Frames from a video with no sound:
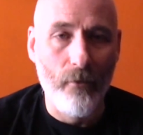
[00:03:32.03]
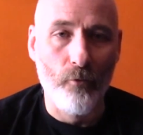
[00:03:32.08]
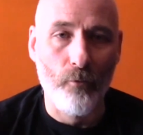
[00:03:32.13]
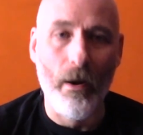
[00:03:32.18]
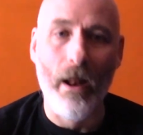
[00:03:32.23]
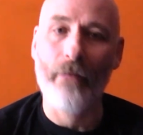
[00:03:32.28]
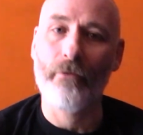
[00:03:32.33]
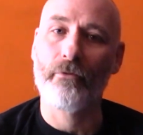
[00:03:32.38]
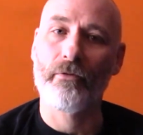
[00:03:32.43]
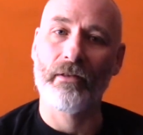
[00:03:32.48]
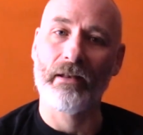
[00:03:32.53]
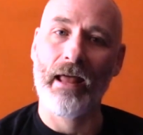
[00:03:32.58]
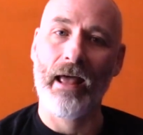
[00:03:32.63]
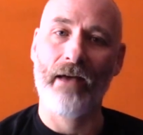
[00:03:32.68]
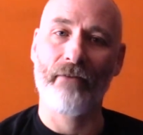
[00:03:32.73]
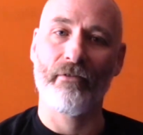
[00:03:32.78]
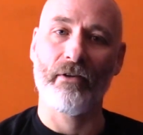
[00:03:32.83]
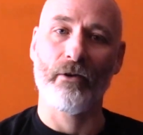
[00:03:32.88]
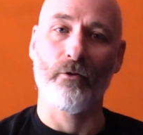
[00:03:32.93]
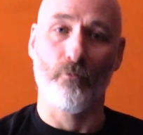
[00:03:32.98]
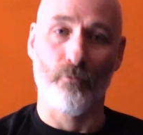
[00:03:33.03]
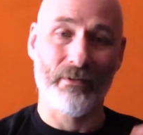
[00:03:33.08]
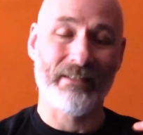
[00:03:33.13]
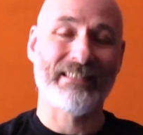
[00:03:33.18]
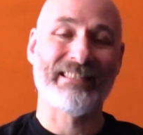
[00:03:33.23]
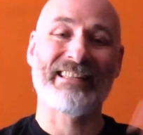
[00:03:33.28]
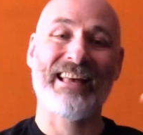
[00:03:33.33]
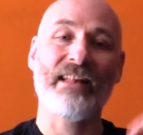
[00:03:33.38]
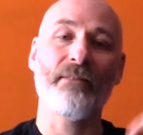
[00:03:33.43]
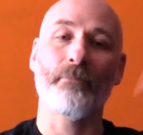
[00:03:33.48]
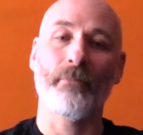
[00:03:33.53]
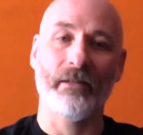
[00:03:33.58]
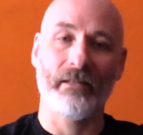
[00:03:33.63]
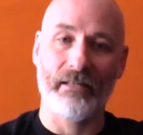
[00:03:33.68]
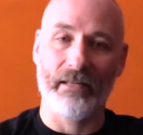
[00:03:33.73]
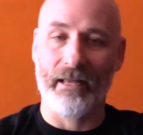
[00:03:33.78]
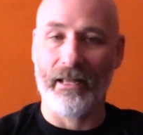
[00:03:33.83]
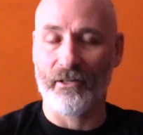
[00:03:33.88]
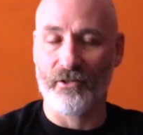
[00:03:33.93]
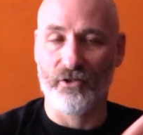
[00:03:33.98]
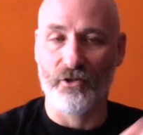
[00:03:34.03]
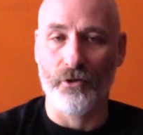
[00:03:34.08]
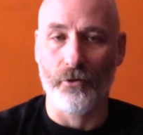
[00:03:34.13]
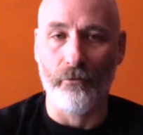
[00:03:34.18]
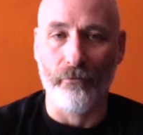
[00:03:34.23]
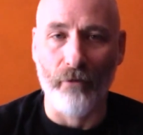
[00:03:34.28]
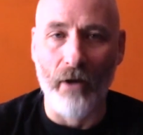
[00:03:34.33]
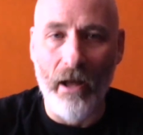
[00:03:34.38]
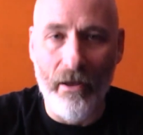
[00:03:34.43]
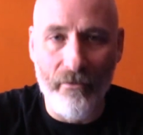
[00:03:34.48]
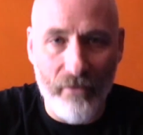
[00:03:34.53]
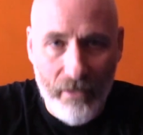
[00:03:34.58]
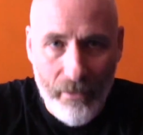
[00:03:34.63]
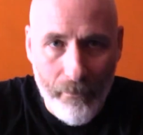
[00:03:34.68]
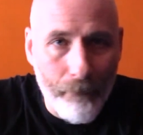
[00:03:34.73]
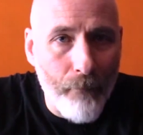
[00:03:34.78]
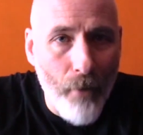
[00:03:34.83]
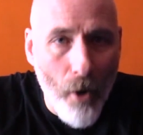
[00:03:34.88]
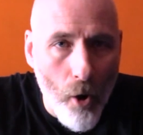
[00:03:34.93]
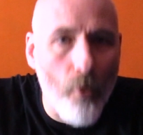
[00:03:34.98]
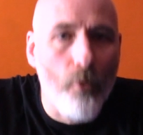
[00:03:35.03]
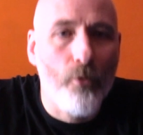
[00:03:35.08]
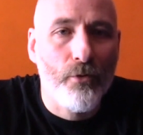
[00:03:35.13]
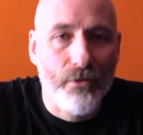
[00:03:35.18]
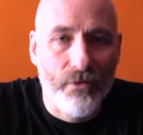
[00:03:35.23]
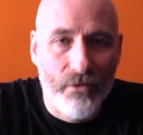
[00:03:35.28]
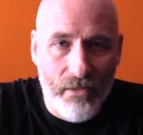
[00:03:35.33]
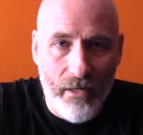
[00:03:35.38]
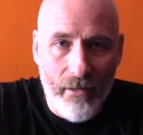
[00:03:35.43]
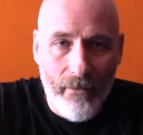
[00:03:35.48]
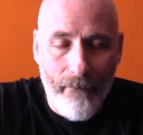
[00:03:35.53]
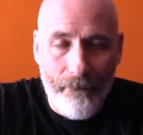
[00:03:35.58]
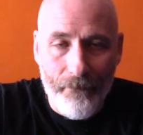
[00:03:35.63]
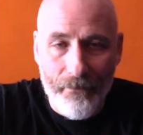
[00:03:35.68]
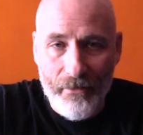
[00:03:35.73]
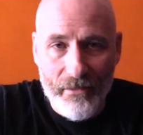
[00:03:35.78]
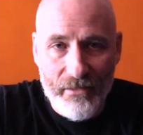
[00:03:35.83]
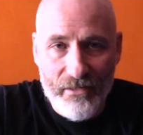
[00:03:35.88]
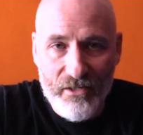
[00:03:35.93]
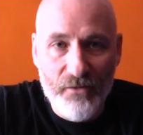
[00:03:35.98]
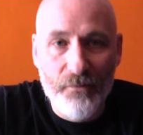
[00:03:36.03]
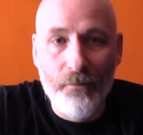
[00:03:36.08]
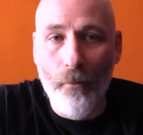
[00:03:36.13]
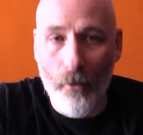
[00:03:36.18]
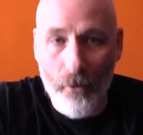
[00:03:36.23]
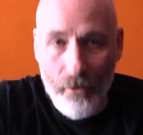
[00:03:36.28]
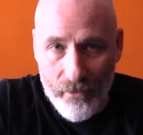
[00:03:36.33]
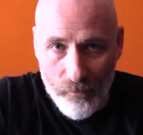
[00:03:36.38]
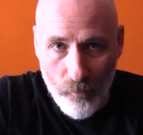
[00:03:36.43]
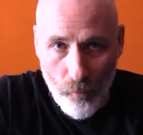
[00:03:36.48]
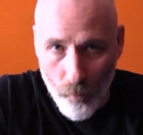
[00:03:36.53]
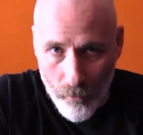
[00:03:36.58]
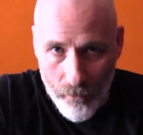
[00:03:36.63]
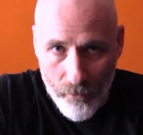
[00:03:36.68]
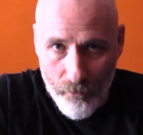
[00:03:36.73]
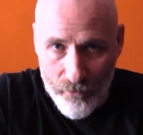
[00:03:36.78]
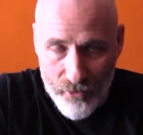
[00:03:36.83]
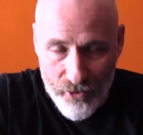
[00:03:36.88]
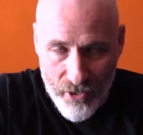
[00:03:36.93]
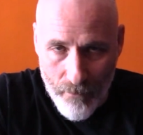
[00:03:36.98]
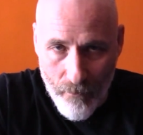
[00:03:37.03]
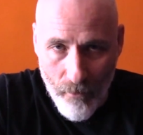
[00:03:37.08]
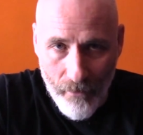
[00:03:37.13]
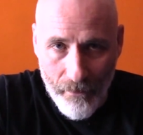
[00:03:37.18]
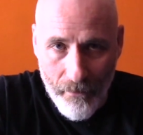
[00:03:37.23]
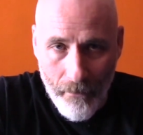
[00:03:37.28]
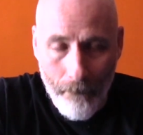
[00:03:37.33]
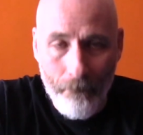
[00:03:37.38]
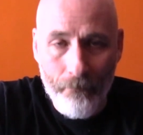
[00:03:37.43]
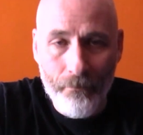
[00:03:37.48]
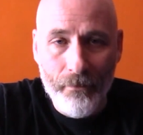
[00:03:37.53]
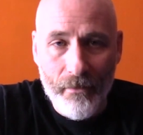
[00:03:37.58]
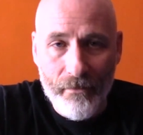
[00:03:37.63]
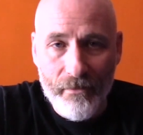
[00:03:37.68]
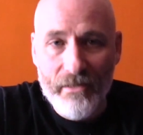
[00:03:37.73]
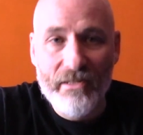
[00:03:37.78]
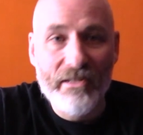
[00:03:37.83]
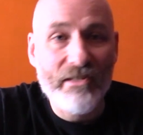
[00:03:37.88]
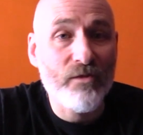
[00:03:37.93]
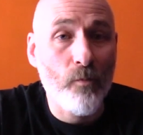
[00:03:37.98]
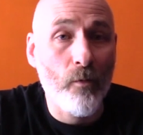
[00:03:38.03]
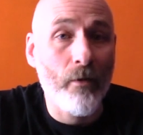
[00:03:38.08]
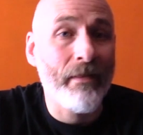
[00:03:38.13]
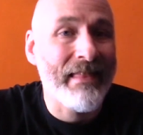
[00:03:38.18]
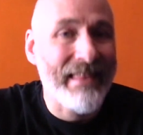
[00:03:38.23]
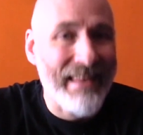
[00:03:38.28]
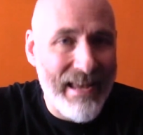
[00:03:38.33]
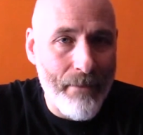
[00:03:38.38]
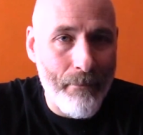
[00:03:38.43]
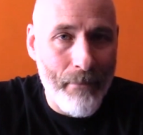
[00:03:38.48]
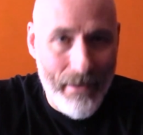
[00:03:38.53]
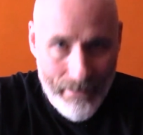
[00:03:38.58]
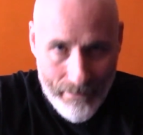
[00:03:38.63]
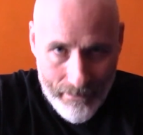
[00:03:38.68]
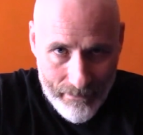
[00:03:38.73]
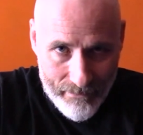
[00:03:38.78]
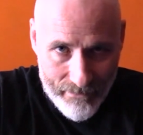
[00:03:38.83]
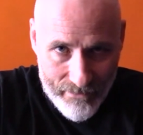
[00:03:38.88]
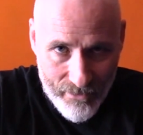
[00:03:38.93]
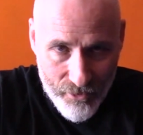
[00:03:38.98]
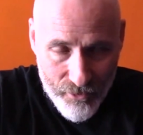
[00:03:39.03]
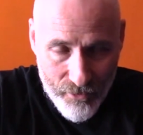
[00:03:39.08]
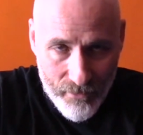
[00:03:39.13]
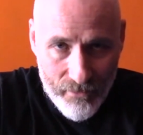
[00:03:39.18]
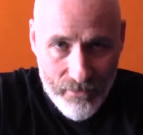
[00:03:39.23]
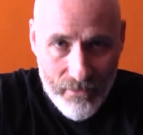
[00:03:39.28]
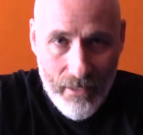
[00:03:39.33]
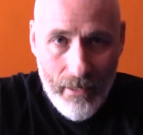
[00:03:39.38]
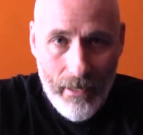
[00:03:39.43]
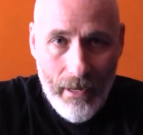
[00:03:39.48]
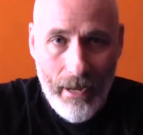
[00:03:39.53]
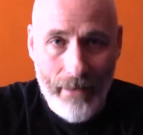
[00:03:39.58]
Rather than having resentment against you for having imposed this Spartan work regime on them, this is where they make the decisions,